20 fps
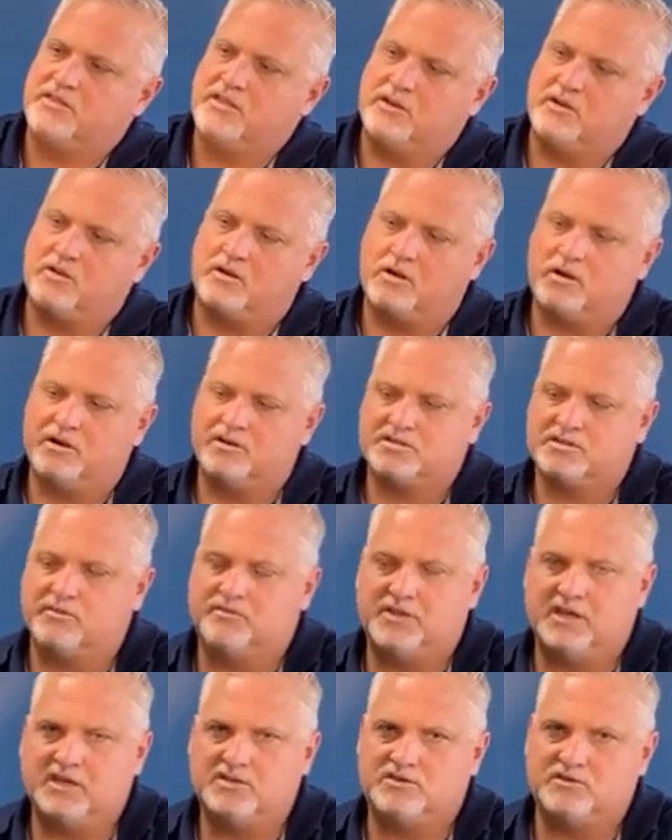there are
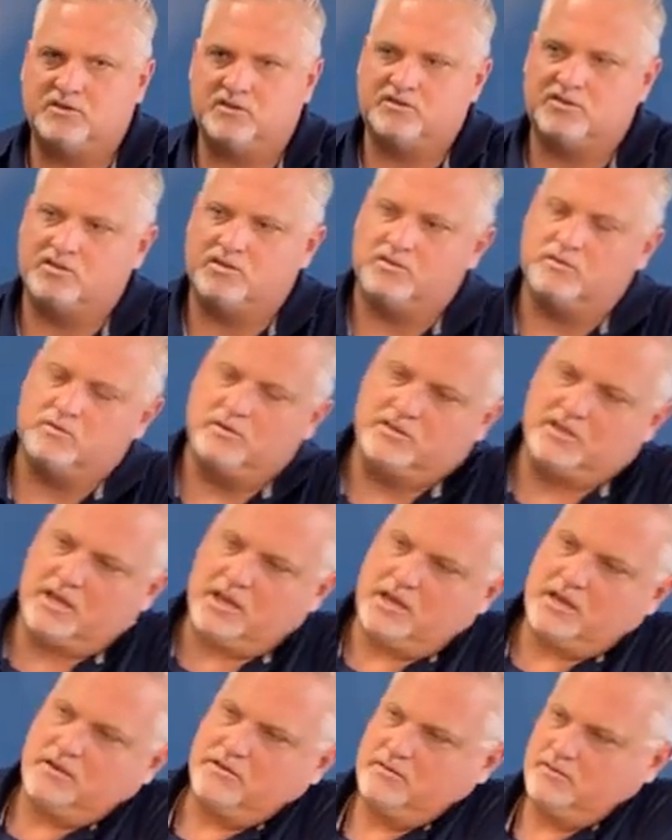some things you can do with
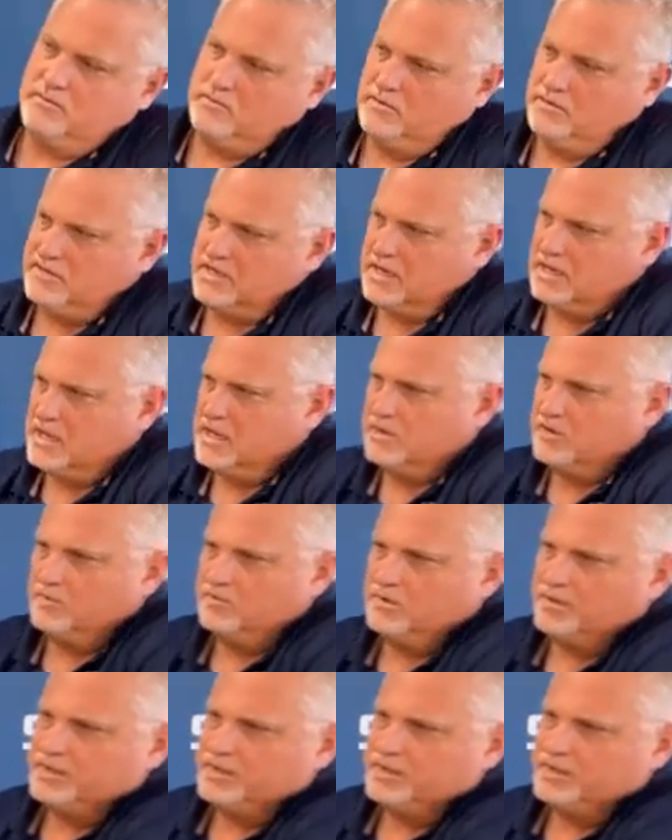that ankle